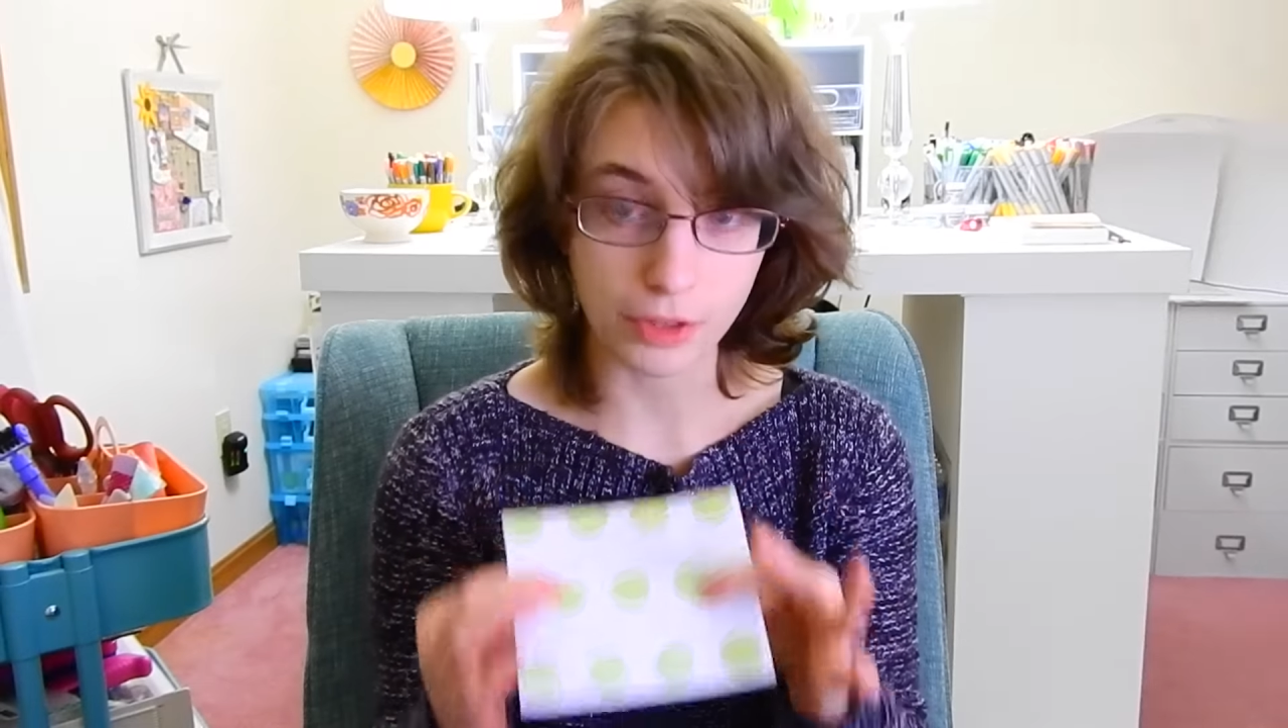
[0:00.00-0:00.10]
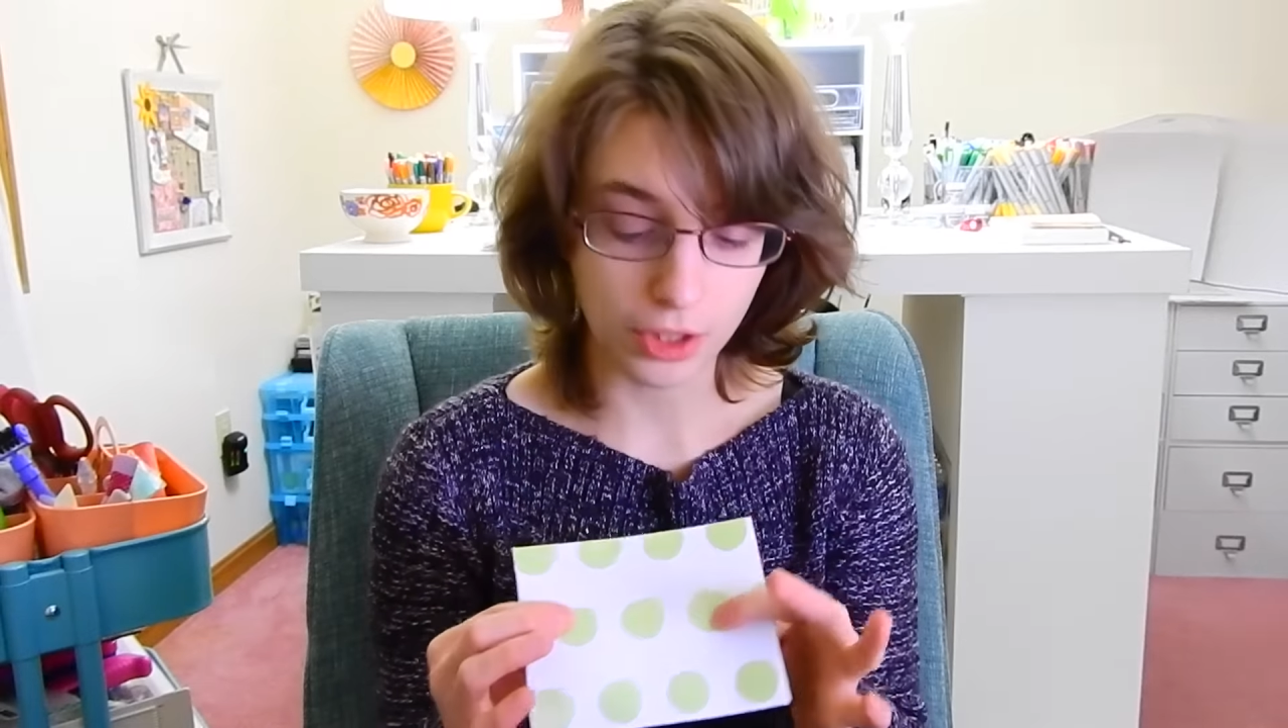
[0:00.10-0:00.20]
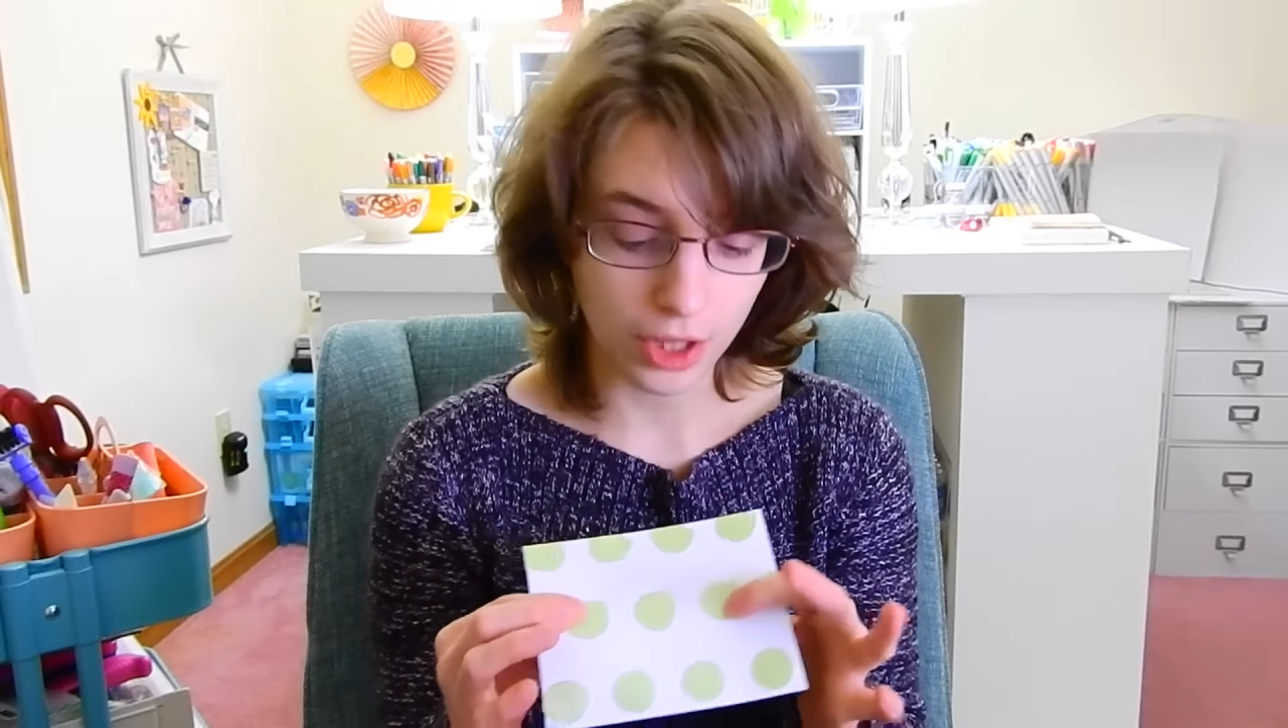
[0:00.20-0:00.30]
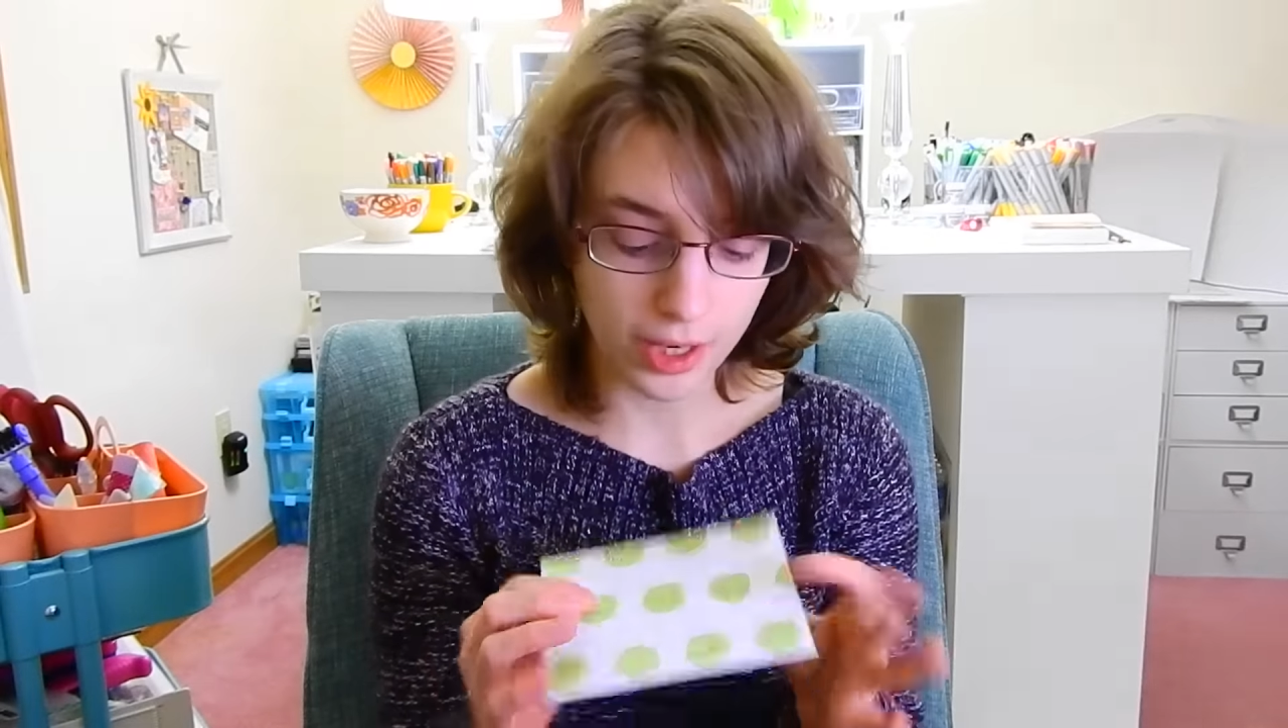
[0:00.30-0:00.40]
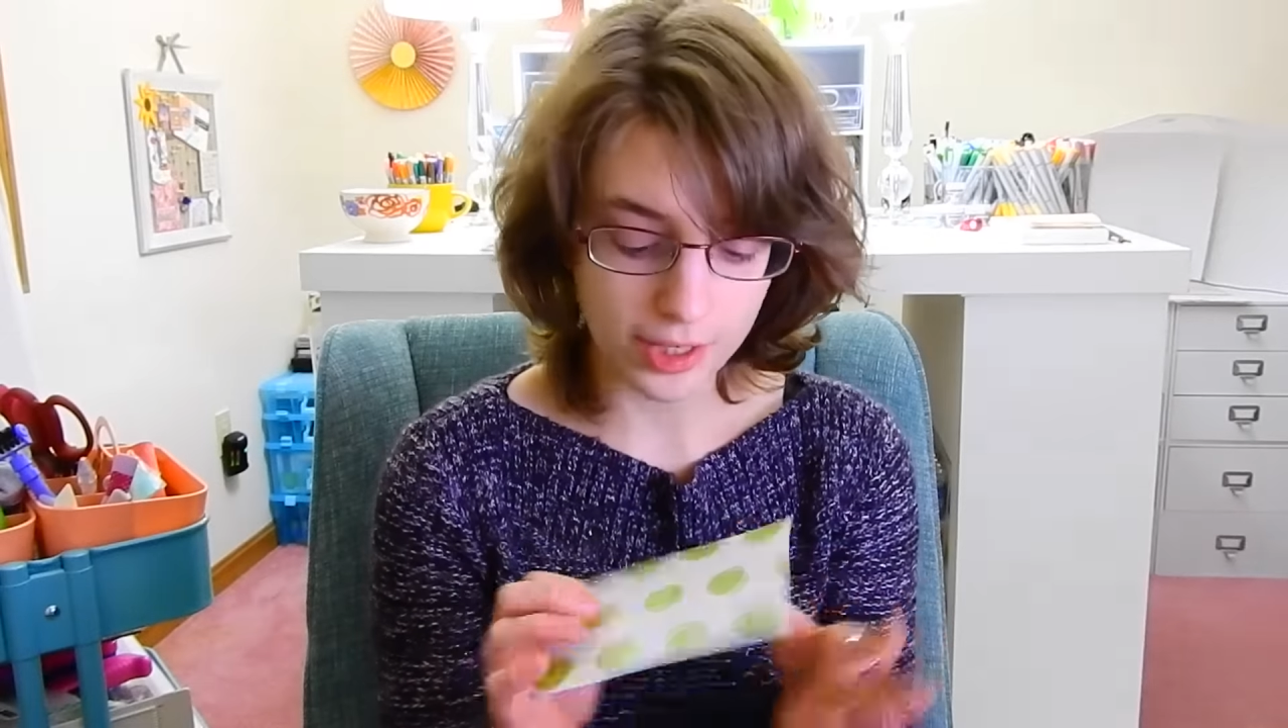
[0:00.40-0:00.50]
on
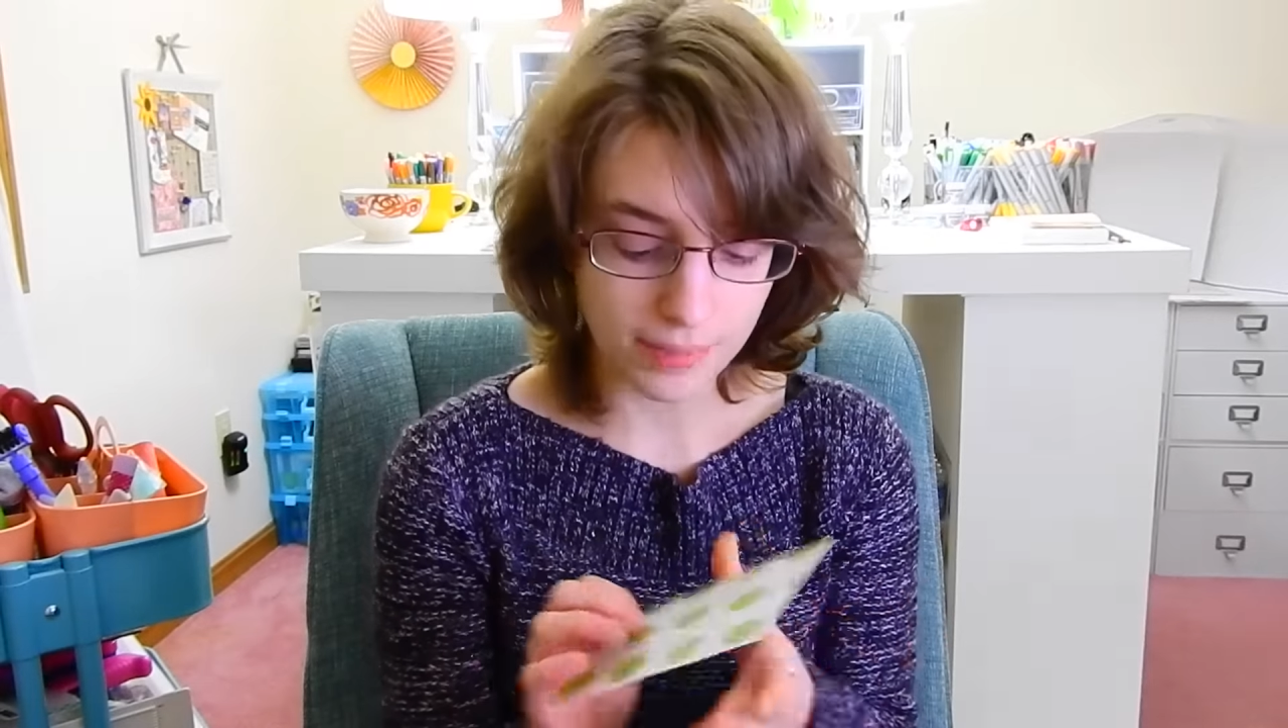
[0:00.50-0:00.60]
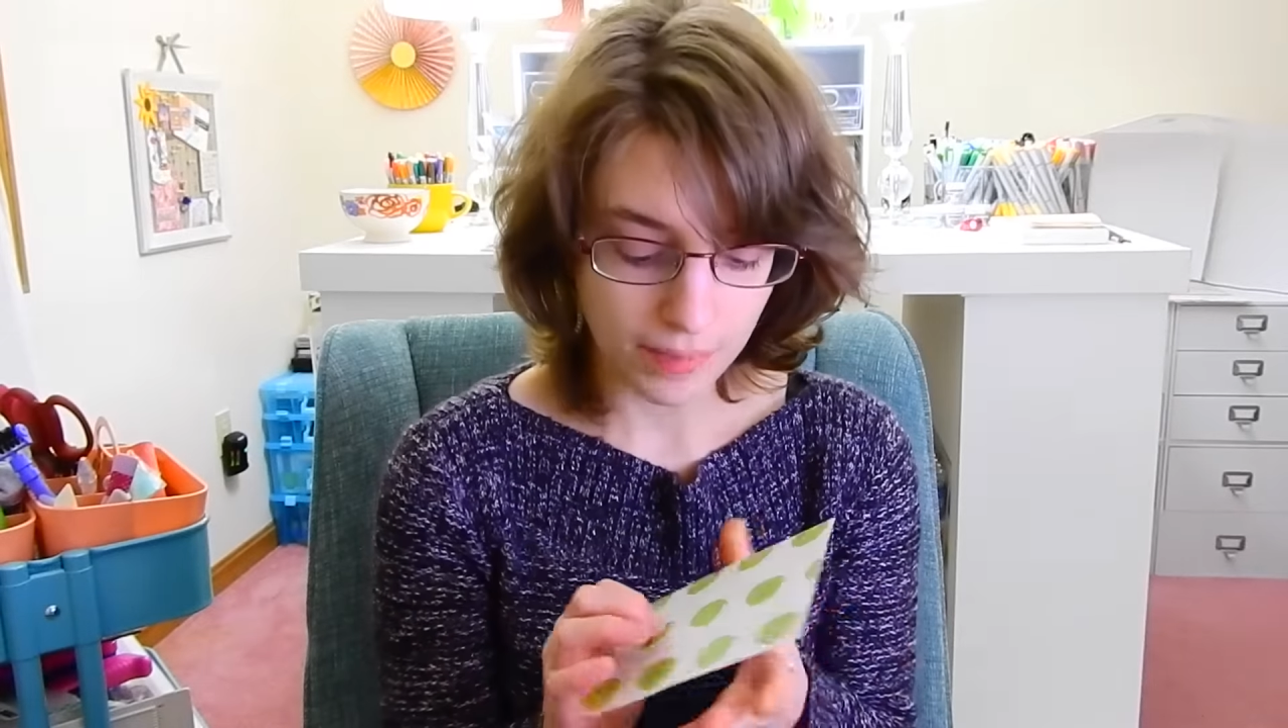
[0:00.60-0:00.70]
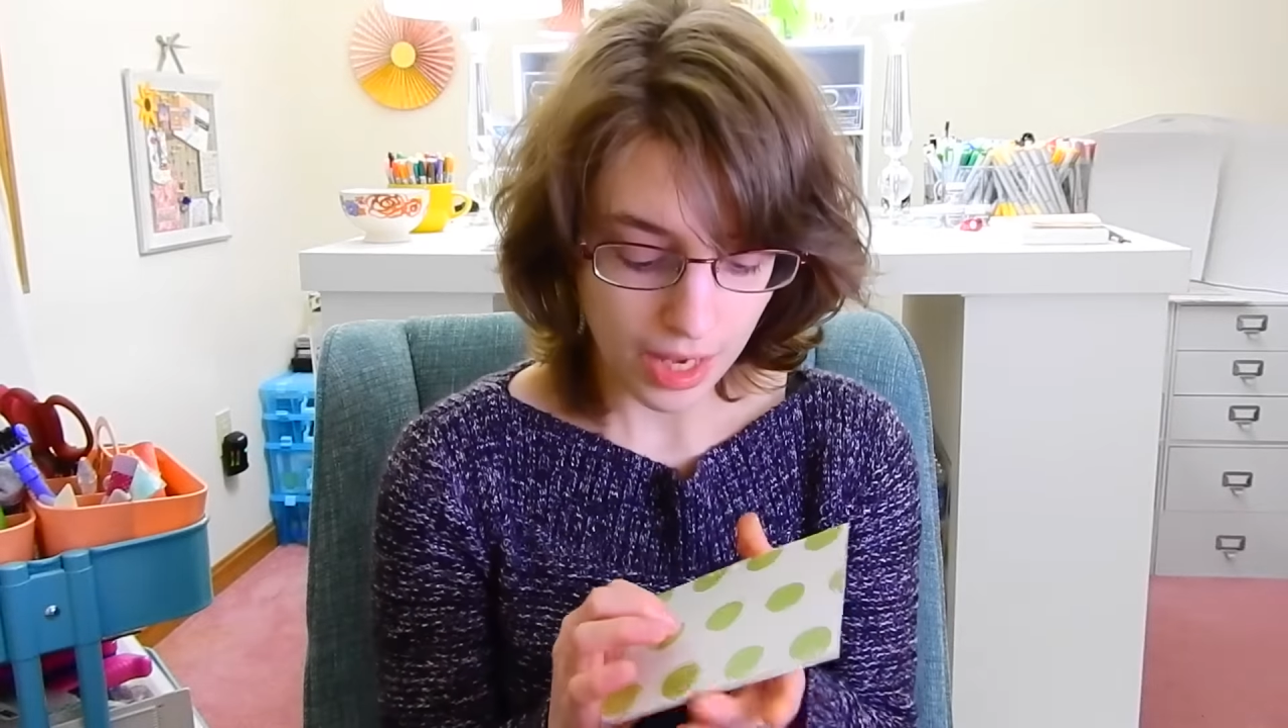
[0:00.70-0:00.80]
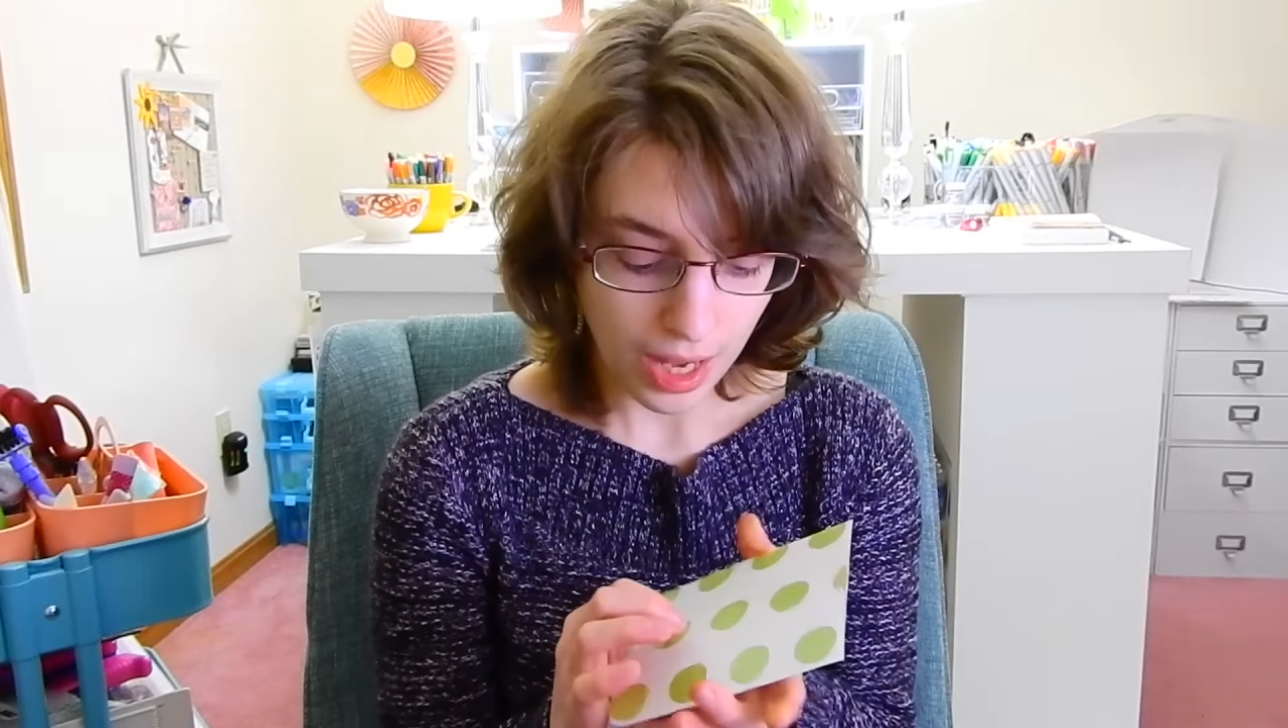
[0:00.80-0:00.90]
your cards.